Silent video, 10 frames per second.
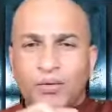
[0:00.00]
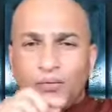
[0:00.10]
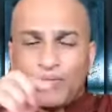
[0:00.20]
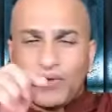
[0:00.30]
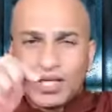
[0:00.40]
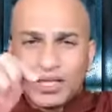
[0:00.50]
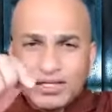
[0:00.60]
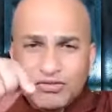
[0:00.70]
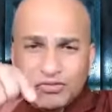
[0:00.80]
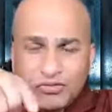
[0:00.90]
When
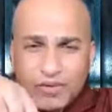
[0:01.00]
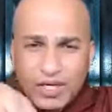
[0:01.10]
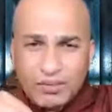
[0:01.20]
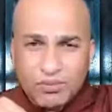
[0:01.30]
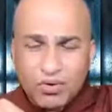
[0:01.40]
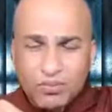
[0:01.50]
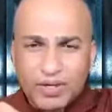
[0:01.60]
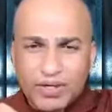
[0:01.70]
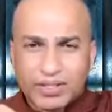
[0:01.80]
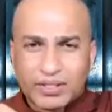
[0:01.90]
this very
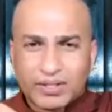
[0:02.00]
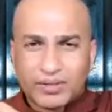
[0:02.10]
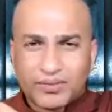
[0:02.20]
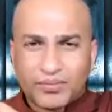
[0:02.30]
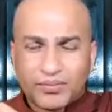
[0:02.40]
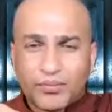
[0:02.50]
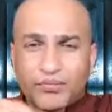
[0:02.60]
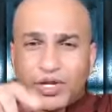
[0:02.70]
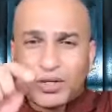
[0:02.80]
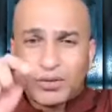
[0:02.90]
moment,
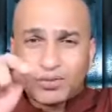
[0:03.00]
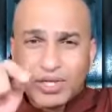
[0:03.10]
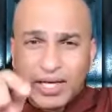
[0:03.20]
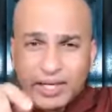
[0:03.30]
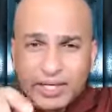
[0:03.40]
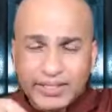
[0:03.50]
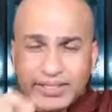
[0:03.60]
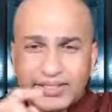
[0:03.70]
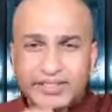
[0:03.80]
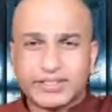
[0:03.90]
when you take a
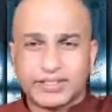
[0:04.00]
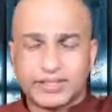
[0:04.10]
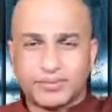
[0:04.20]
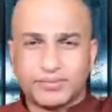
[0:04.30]
decision,